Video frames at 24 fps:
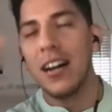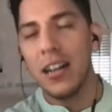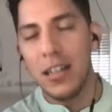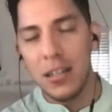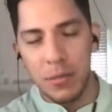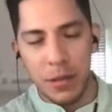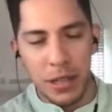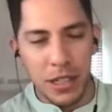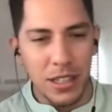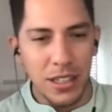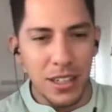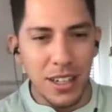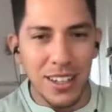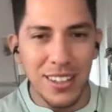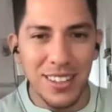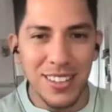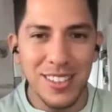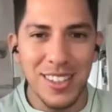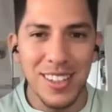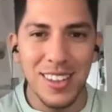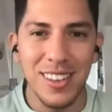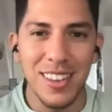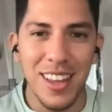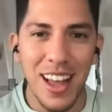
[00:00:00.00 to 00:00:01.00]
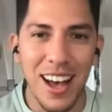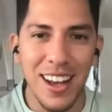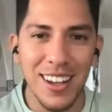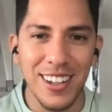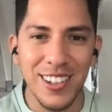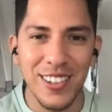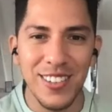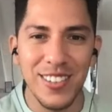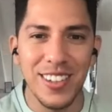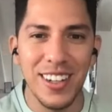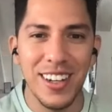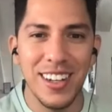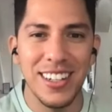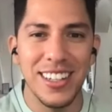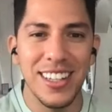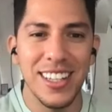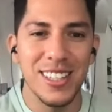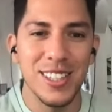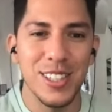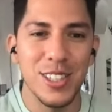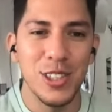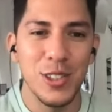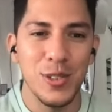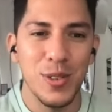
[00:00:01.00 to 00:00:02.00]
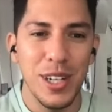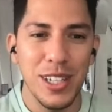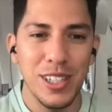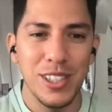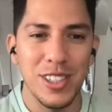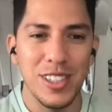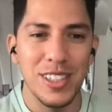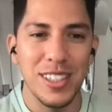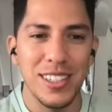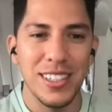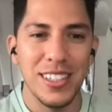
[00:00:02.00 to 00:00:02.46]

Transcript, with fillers: Oh my God, there's a lot going on in that situation.